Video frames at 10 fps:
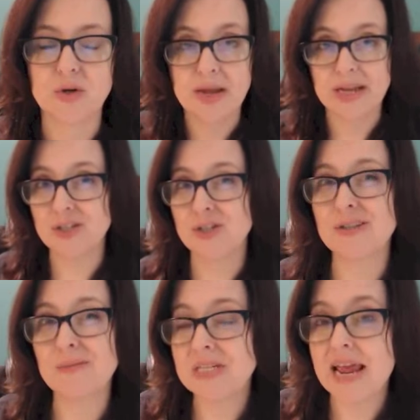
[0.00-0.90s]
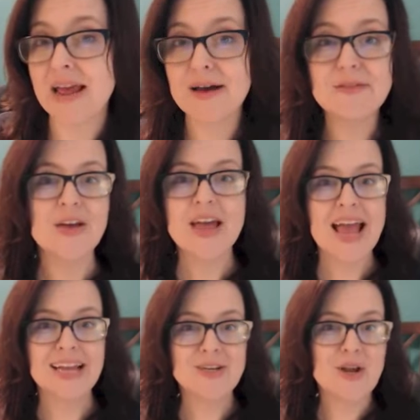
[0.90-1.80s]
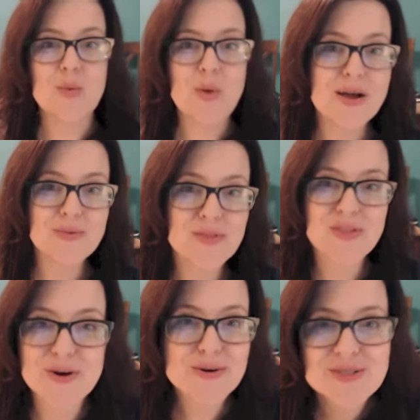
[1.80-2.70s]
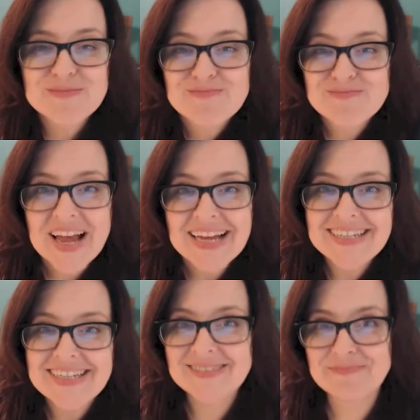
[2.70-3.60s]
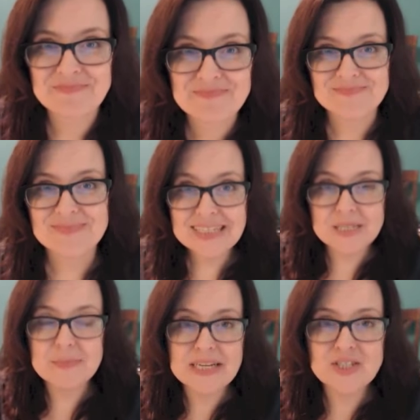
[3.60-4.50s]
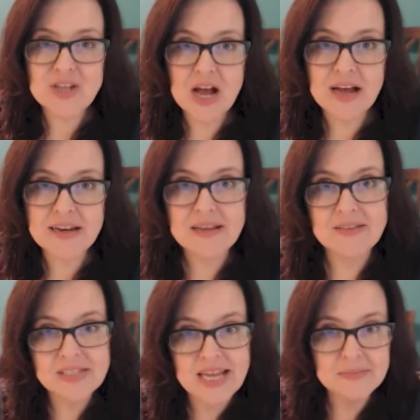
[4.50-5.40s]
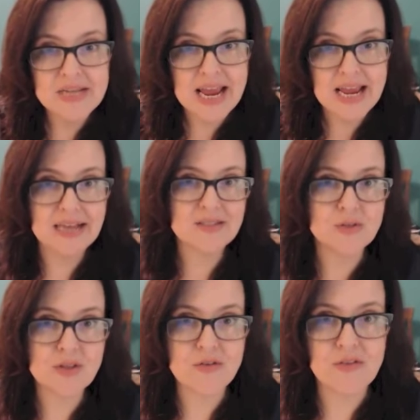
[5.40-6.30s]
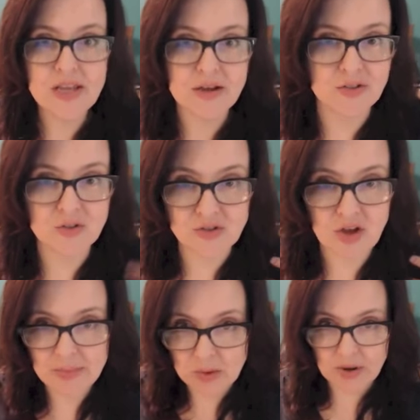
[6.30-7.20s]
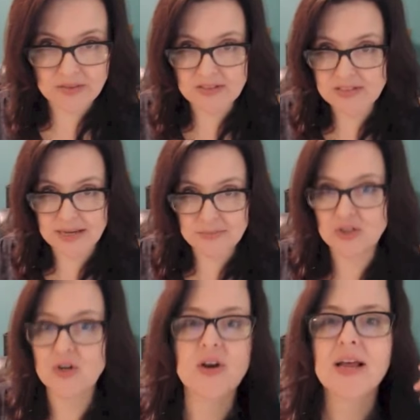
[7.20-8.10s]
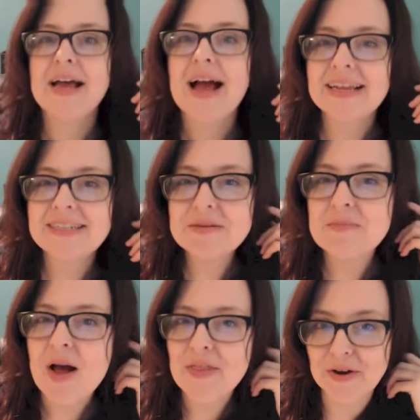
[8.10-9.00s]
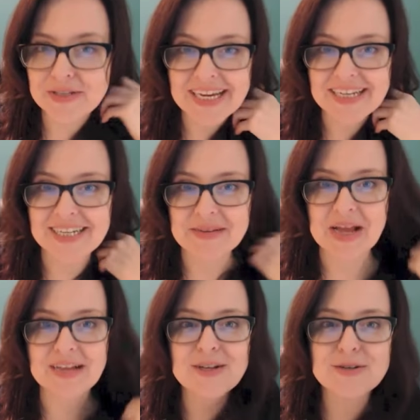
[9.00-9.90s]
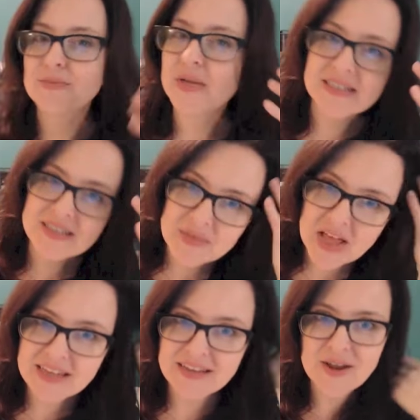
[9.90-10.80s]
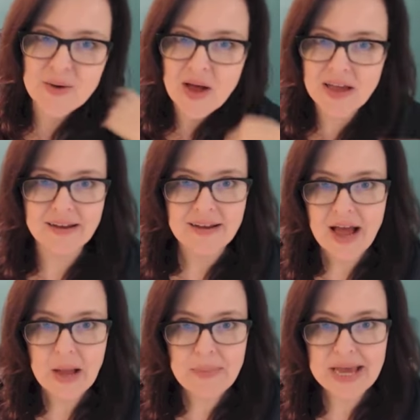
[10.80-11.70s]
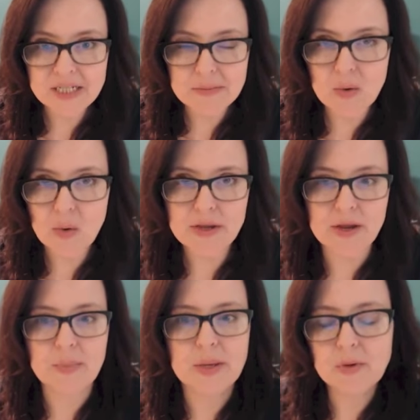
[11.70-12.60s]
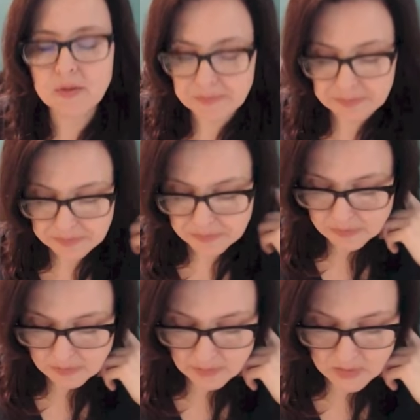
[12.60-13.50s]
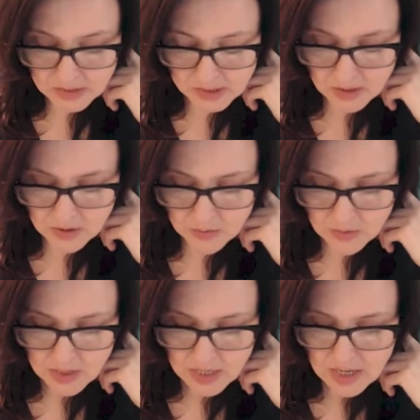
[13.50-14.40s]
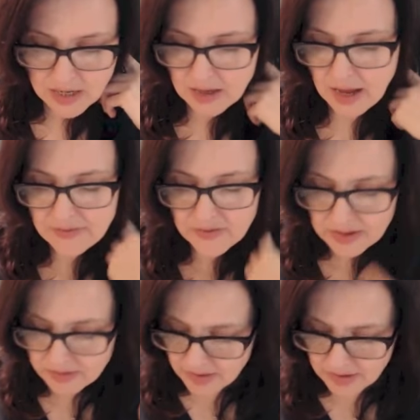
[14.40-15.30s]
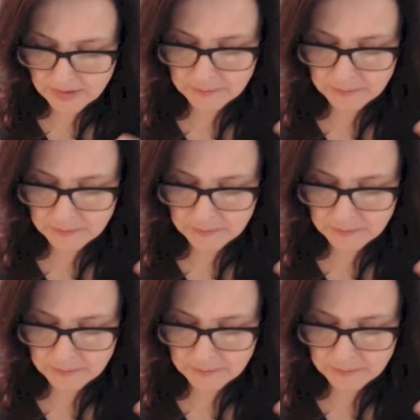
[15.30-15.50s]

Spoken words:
I going to shoot them the day of? And you know what? With those, I did. This is being shot in the same day as those other videos. You saw me wearing the same shirt. I didn't bother changing my clothes because I'm like, you know what? I'm batching my work here, people. So I think that